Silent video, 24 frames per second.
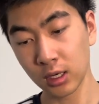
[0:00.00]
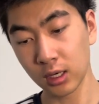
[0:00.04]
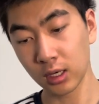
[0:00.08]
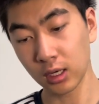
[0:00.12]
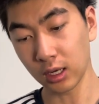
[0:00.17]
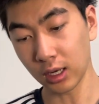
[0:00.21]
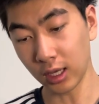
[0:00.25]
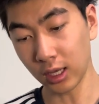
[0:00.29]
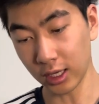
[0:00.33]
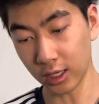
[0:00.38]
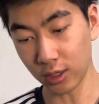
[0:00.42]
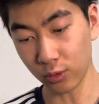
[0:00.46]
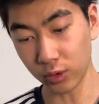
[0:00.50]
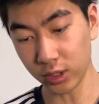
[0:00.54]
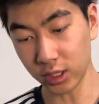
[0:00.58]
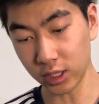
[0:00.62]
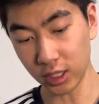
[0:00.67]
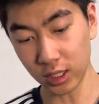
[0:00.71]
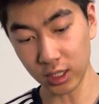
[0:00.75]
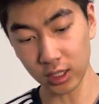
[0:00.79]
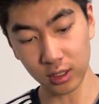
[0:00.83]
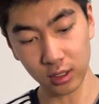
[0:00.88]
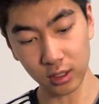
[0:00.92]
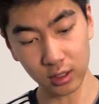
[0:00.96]
like we
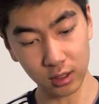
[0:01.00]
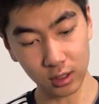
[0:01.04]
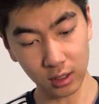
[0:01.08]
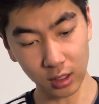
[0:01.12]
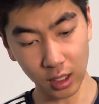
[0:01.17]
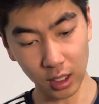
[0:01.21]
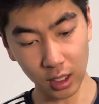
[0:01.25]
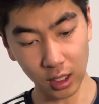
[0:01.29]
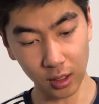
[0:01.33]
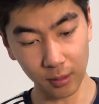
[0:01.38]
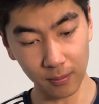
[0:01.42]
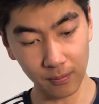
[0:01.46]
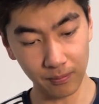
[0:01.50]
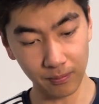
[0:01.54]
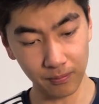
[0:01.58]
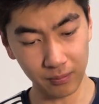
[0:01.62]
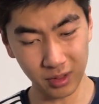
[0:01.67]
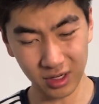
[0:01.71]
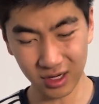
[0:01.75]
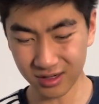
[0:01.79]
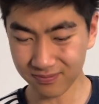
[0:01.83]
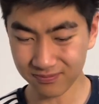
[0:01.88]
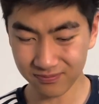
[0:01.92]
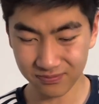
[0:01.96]
did.
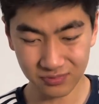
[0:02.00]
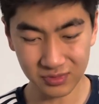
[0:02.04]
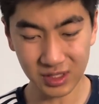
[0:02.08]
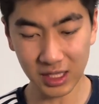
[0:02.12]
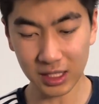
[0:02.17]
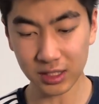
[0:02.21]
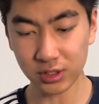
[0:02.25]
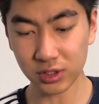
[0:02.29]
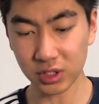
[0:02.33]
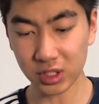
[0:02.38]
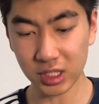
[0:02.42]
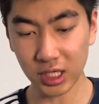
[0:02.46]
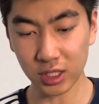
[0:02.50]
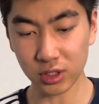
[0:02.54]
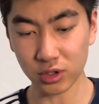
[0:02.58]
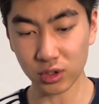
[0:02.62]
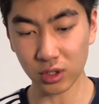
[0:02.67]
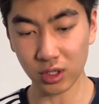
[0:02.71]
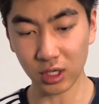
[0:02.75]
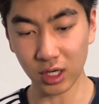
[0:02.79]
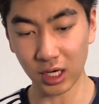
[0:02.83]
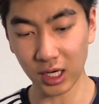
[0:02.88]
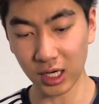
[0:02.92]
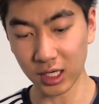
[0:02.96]
But that's just extra
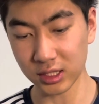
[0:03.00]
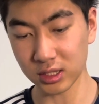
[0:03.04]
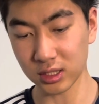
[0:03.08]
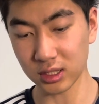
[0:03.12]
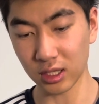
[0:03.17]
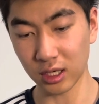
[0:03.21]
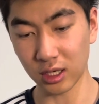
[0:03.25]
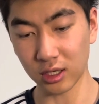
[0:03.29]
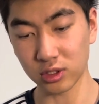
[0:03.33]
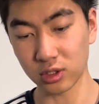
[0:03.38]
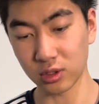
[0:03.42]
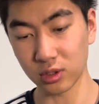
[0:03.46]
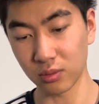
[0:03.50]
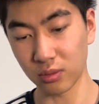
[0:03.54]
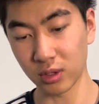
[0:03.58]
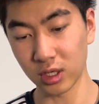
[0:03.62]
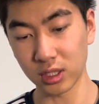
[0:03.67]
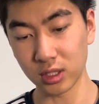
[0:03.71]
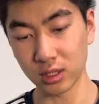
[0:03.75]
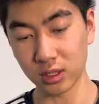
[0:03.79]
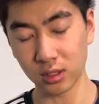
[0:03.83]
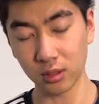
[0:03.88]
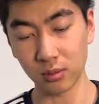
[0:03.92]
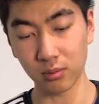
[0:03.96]
costs and extra
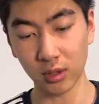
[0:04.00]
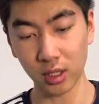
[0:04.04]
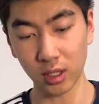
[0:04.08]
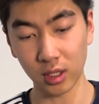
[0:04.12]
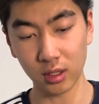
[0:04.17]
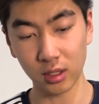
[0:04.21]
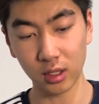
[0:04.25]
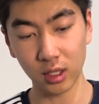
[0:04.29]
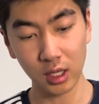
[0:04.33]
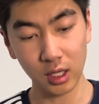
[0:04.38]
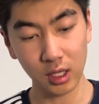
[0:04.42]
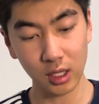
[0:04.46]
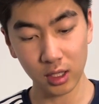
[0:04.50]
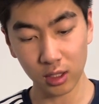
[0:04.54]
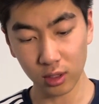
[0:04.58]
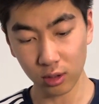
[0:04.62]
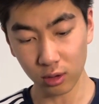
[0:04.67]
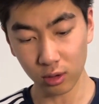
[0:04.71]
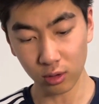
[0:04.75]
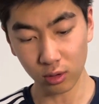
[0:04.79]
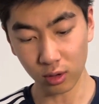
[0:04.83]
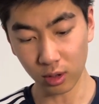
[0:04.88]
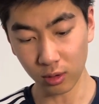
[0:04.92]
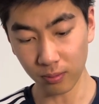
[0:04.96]
money. But
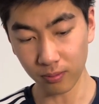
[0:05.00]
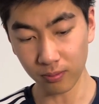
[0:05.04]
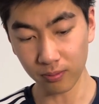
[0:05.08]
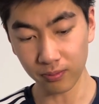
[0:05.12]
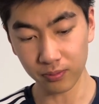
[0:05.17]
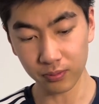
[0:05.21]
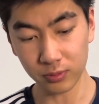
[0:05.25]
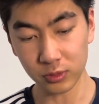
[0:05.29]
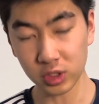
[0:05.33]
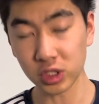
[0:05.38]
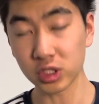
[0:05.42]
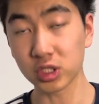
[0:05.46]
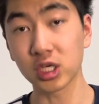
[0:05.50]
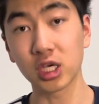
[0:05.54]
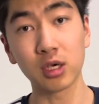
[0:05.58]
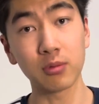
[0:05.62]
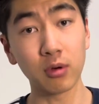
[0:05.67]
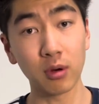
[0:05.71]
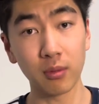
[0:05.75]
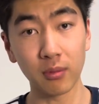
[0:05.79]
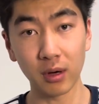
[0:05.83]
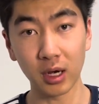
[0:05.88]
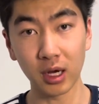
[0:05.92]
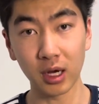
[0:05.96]
who can just keep
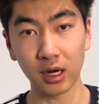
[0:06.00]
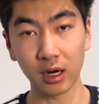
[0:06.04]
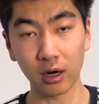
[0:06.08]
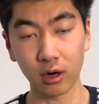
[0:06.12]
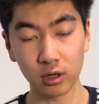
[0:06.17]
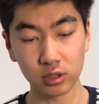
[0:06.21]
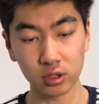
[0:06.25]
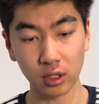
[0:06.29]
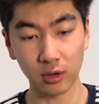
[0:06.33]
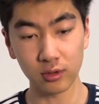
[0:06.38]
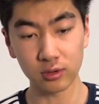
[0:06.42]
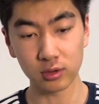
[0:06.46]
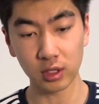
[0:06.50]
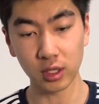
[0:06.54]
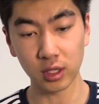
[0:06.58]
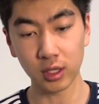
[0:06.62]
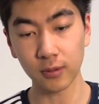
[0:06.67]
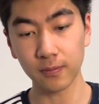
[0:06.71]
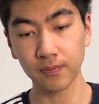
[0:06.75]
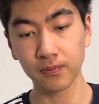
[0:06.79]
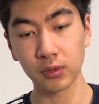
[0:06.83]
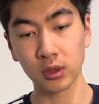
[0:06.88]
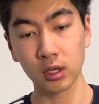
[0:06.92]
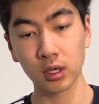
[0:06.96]
on buying hard drives, right?
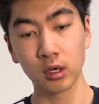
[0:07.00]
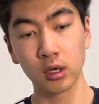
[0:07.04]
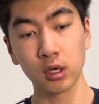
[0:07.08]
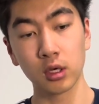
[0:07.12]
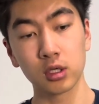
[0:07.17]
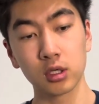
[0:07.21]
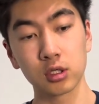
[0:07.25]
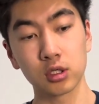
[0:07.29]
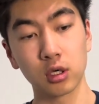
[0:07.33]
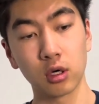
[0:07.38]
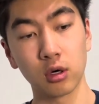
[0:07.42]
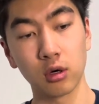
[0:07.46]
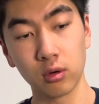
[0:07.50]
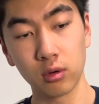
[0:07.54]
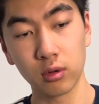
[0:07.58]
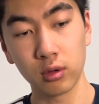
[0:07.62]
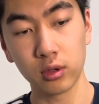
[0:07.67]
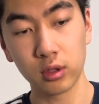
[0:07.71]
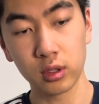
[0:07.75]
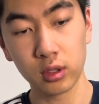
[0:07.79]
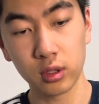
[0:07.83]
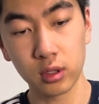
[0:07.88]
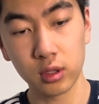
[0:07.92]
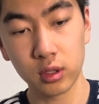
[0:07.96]
So
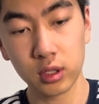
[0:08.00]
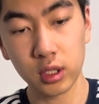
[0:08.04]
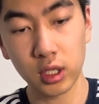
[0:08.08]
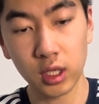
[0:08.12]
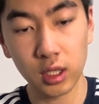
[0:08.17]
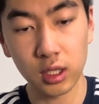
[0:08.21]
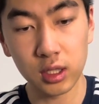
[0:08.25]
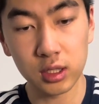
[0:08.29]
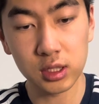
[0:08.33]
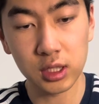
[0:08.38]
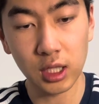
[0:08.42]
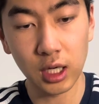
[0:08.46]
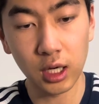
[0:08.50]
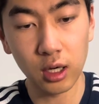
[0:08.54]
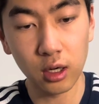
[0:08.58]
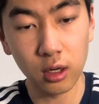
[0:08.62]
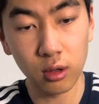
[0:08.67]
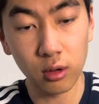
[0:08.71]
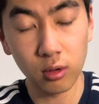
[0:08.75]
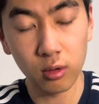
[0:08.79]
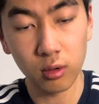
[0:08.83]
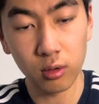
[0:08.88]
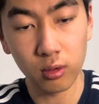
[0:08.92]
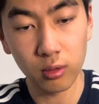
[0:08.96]
taking this
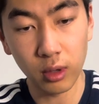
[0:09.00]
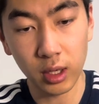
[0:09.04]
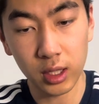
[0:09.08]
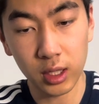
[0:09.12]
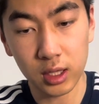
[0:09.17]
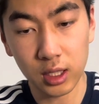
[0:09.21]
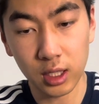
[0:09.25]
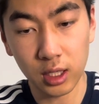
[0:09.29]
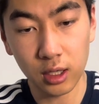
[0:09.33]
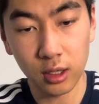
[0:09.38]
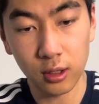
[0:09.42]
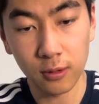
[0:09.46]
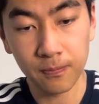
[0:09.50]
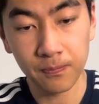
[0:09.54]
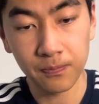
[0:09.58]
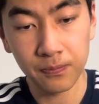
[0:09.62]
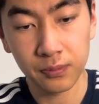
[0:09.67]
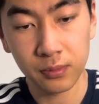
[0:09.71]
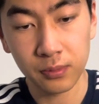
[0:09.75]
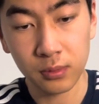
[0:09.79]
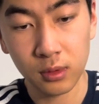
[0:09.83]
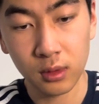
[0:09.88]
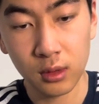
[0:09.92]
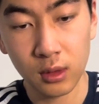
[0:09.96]
out right there,
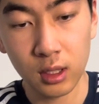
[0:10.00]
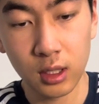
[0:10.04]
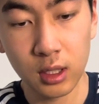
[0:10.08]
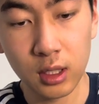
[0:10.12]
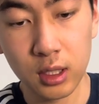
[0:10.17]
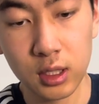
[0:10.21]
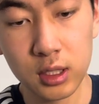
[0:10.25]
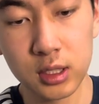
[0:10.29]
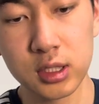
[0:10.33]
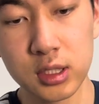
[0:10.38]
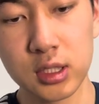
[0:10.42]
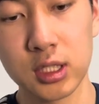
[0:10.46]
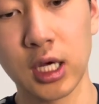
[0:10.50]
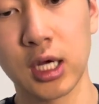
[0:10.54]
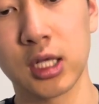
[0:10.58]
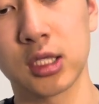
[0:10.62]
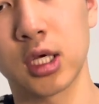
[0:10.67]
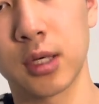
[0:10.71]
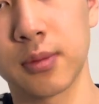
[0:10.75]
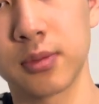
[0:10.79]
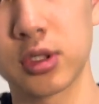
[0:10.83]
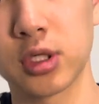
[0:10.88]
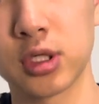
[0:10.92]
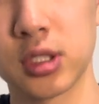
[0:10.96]
stands
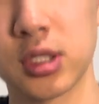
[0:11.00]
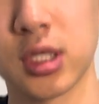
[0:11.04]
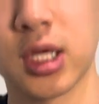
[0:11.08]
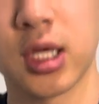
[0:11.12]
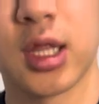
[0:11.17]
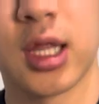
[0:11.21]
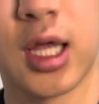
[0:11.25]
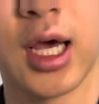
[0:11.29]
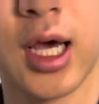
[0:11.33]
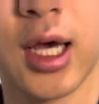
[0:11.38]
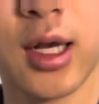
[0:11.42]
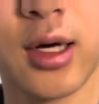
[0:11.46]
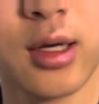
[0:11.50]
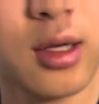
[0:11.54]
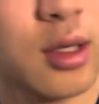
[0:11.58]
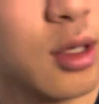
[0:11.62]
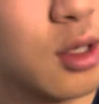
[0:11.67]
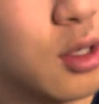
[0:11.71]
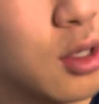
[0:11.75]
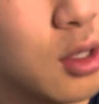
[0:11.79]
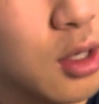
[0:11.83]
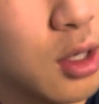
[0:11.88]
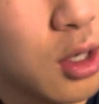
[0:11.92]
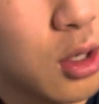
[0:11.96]
up just like that,
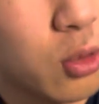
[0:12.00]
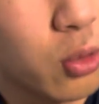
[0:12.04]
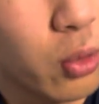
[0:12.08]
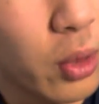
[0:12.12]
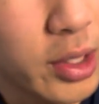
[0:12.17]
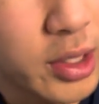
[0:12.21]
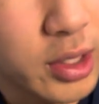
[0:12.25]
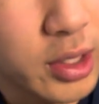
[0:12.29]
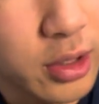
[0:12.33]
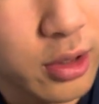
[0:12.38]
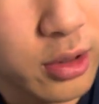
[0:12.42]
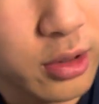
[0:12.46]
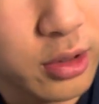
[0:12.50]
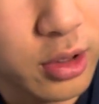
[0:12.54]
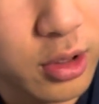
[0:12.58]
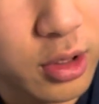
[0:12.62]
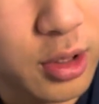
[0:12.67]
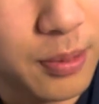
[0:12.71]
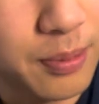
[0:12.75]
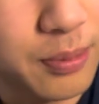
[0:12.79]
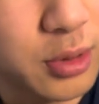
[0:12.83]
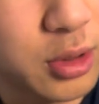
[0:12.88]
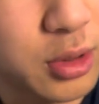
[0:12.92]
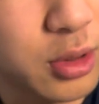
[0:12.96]
right near your
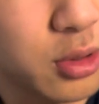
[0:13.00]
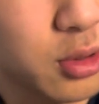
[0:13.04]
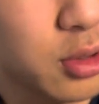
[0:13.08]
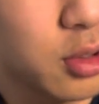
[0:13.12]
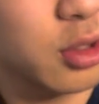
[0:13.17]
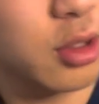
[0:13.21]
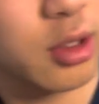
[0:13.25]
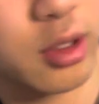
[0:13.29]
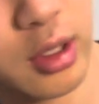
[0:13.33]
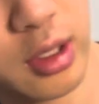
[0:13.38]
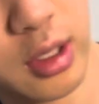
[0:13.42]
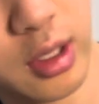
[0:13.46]
computer,